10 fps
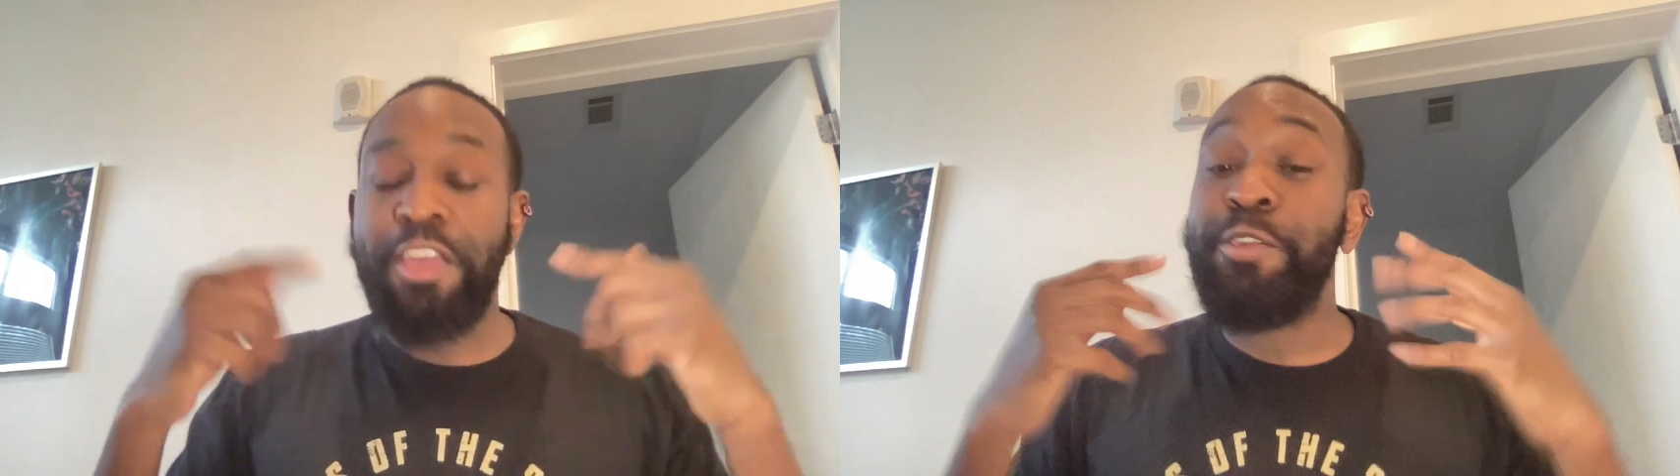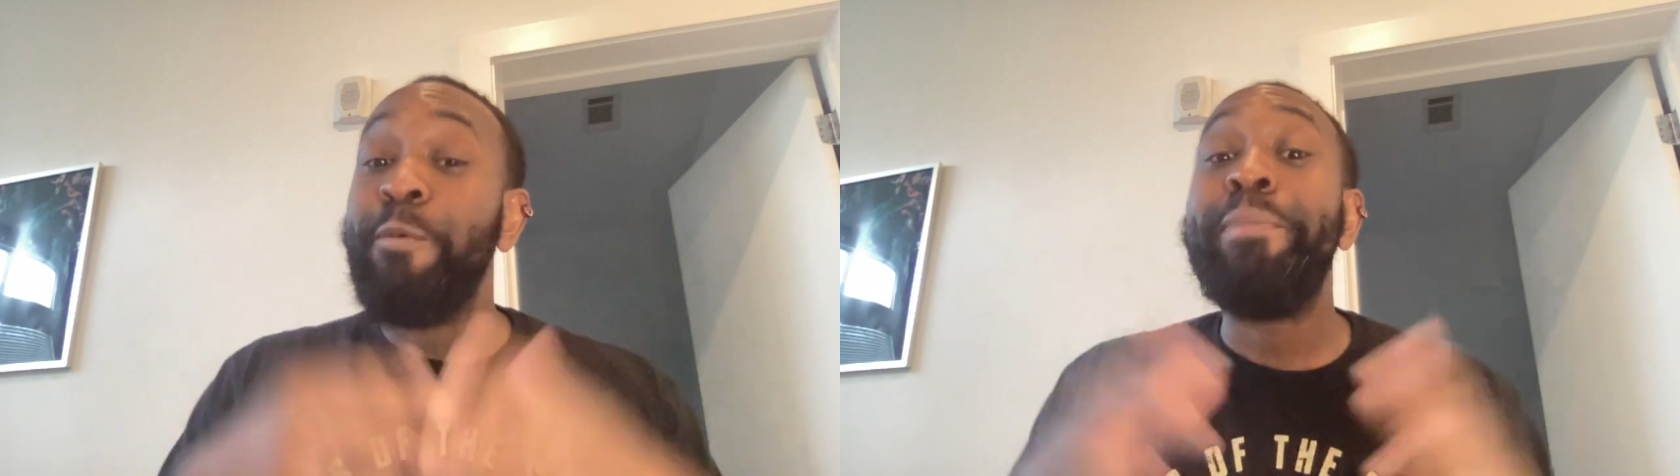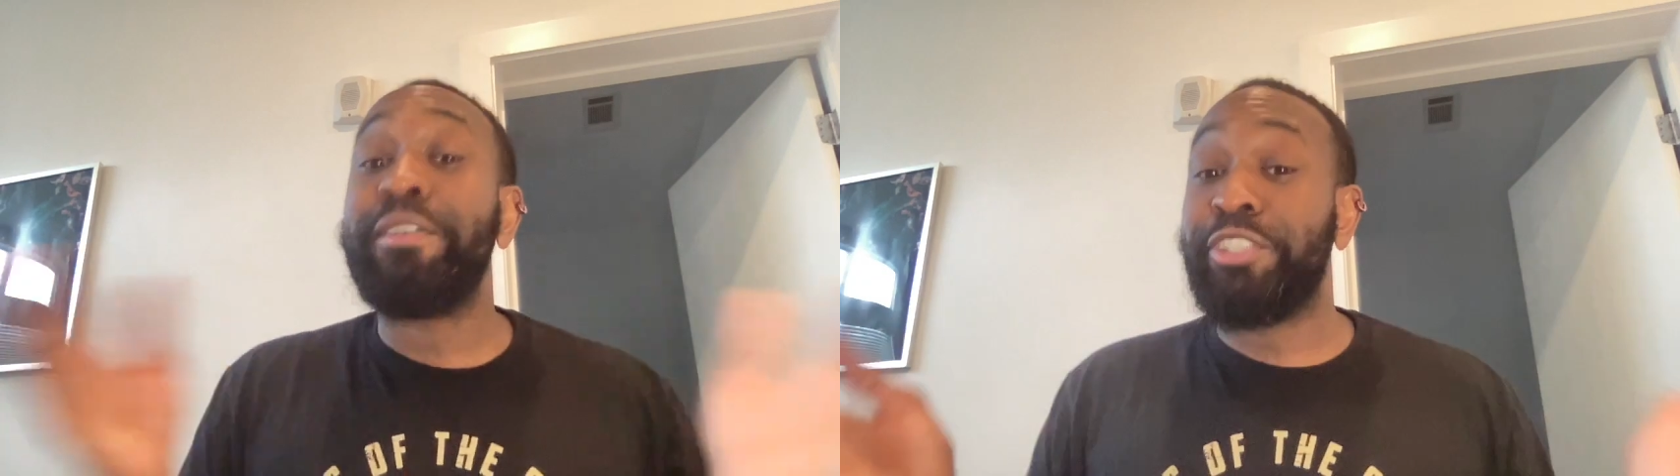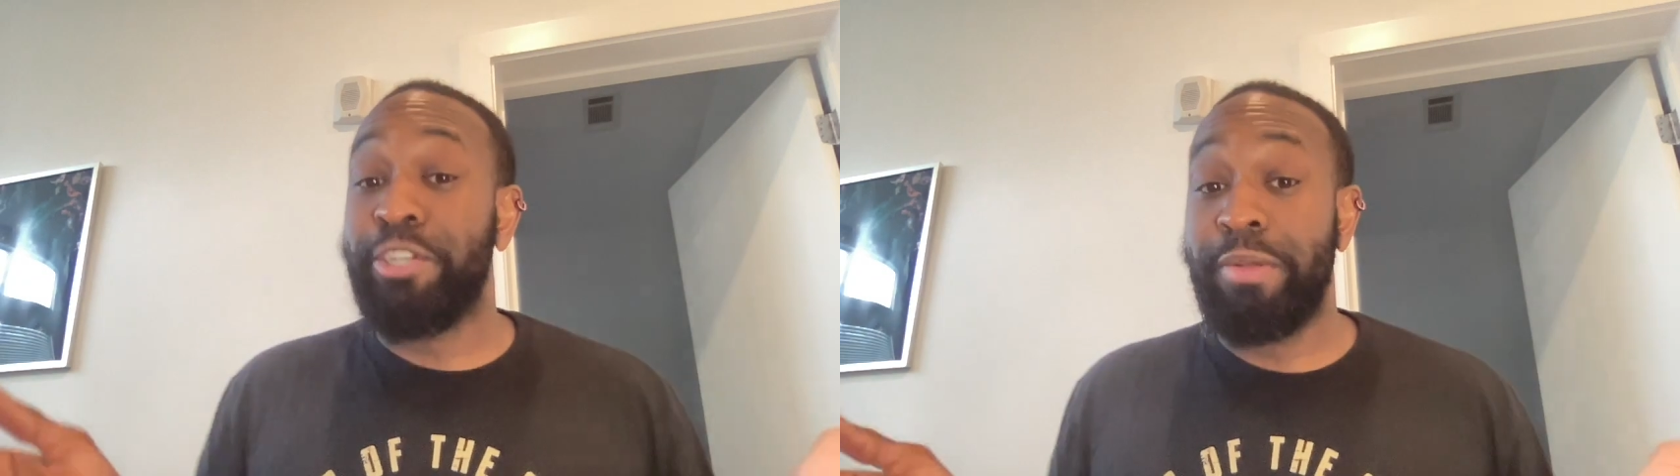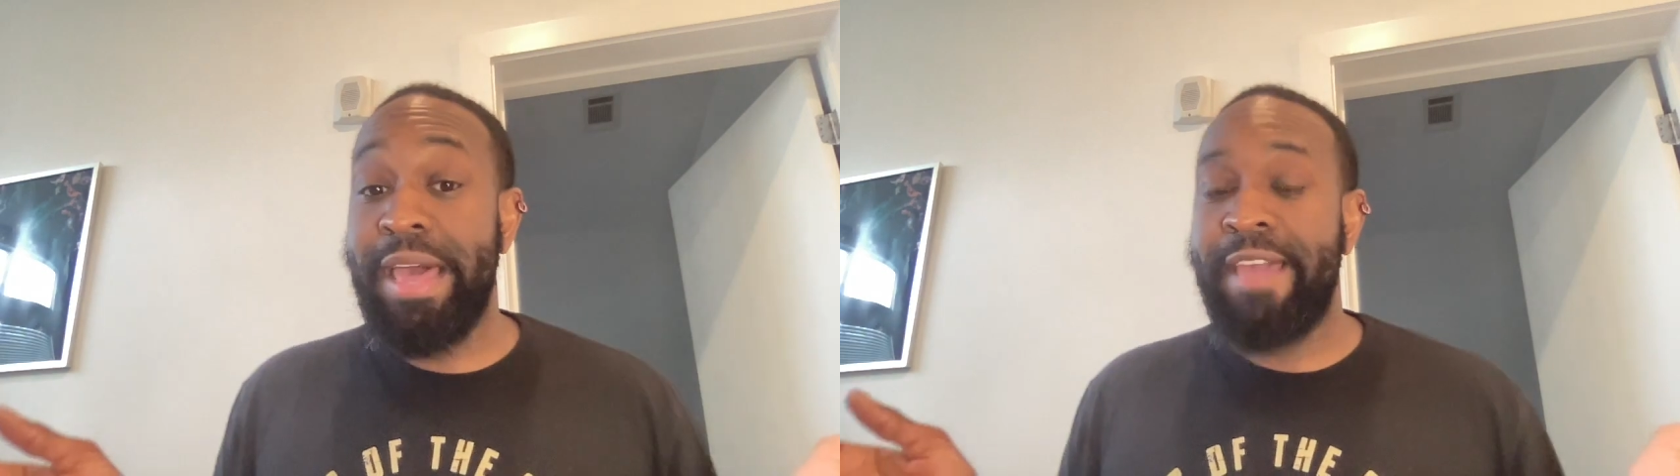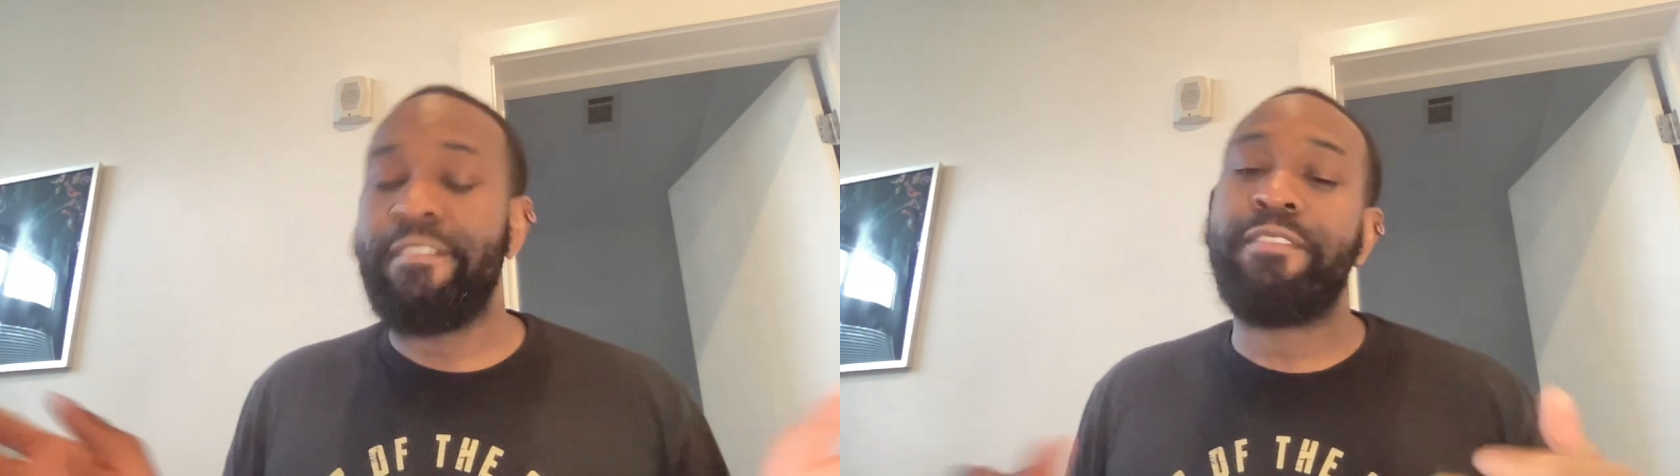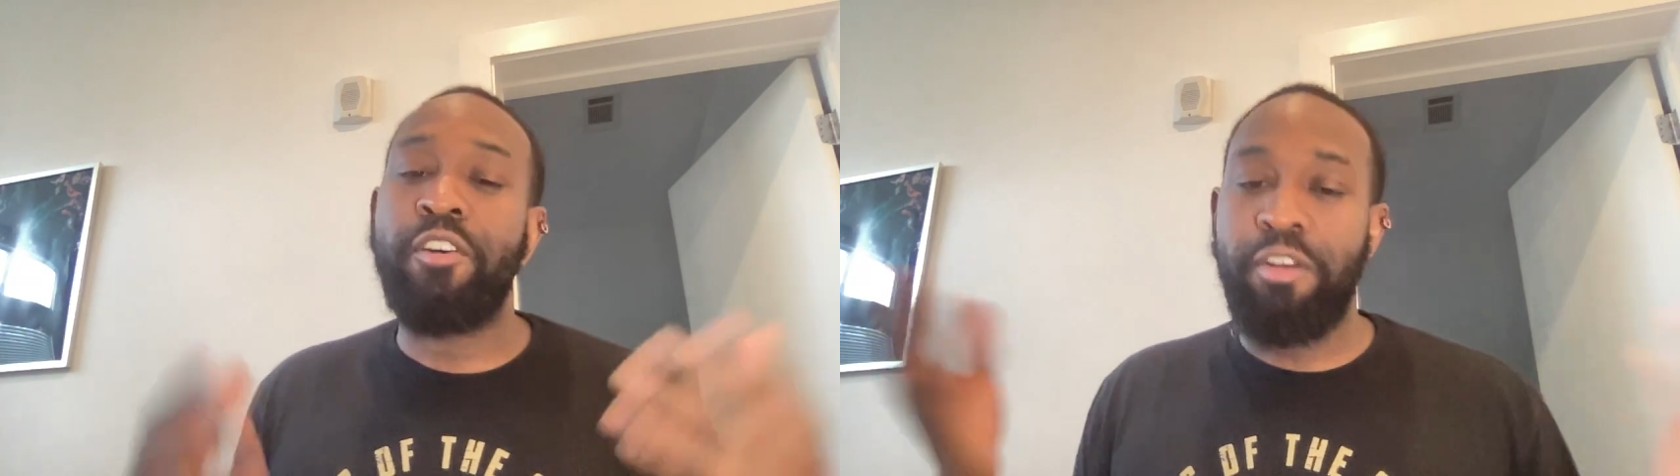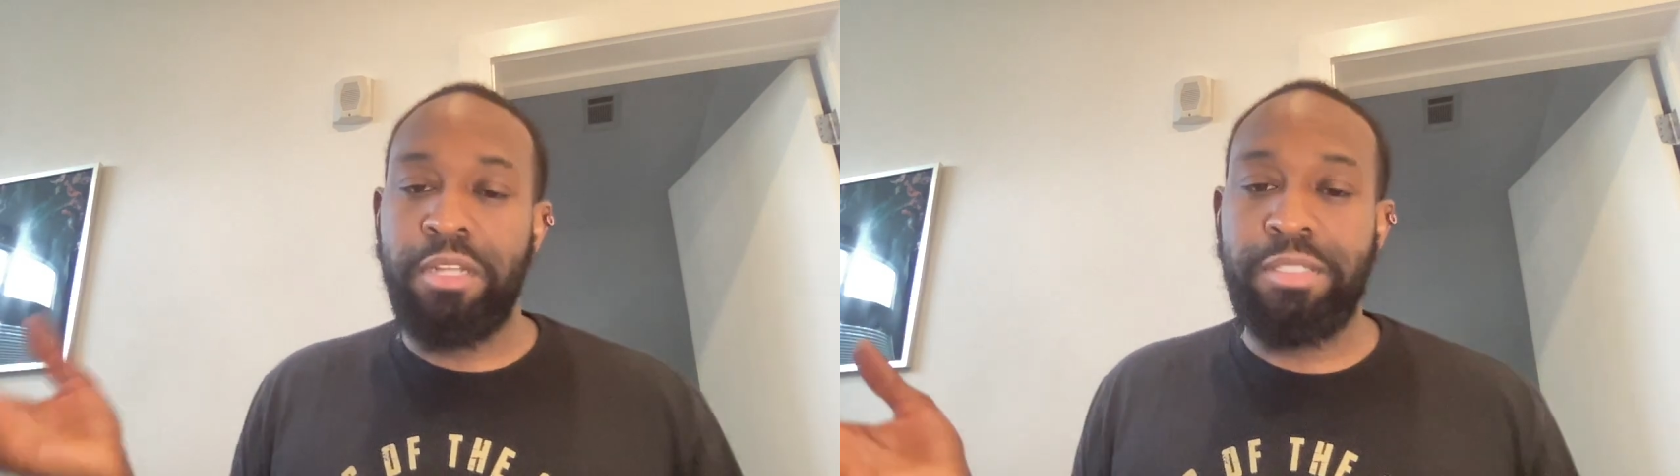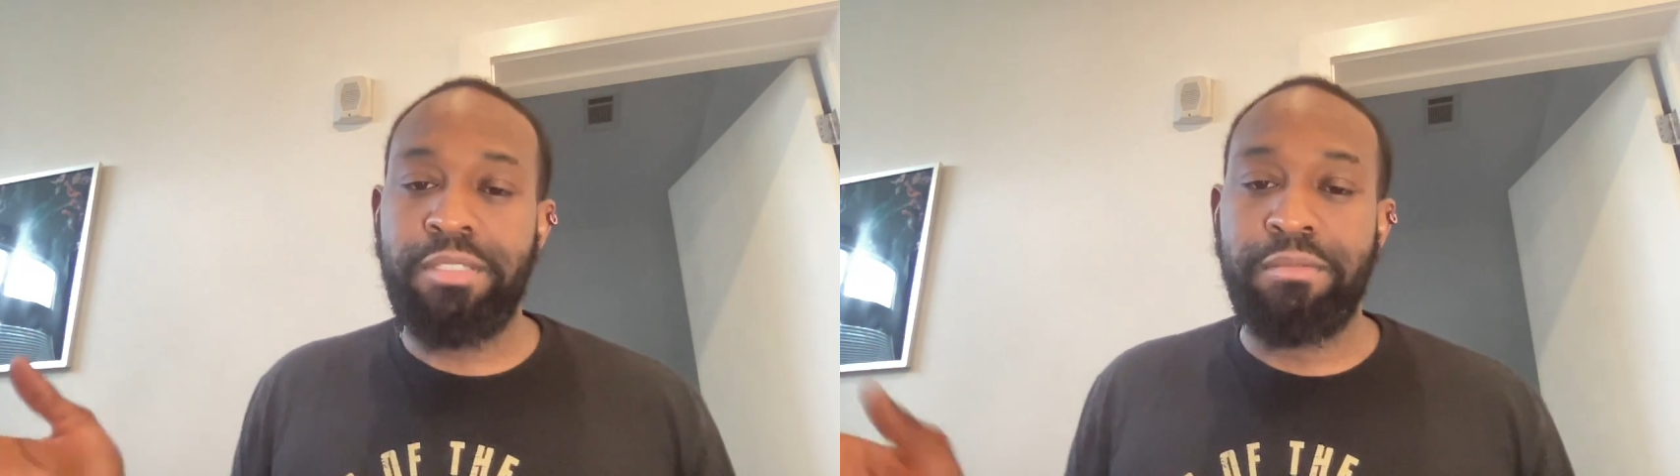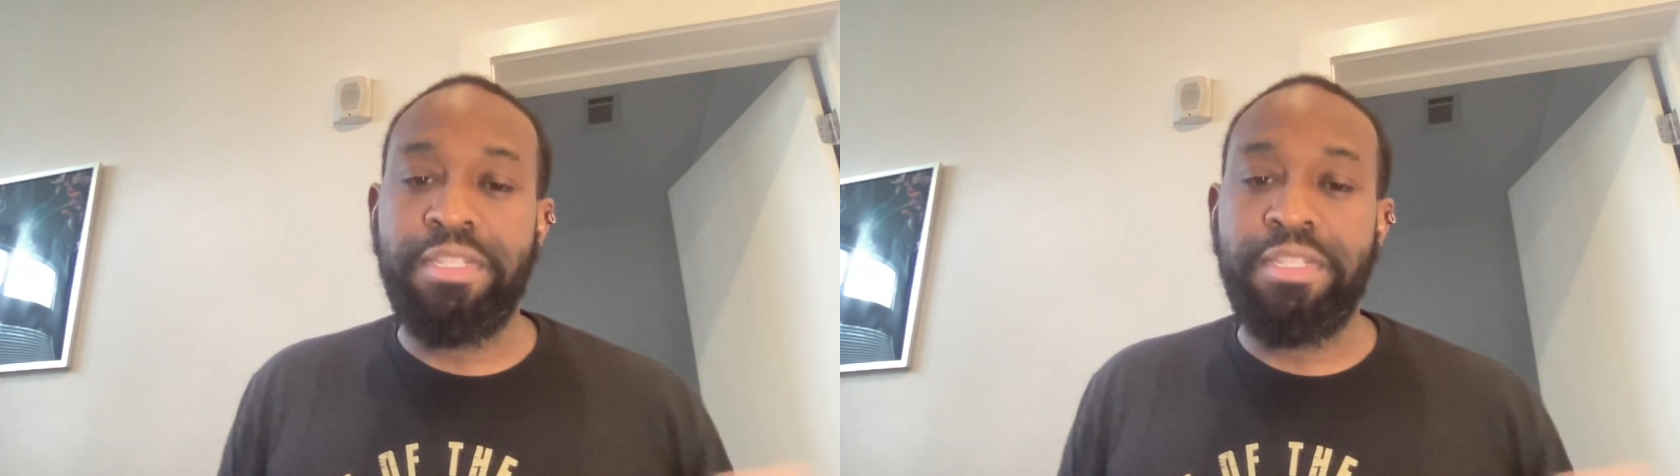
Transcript: You built your life. Of course,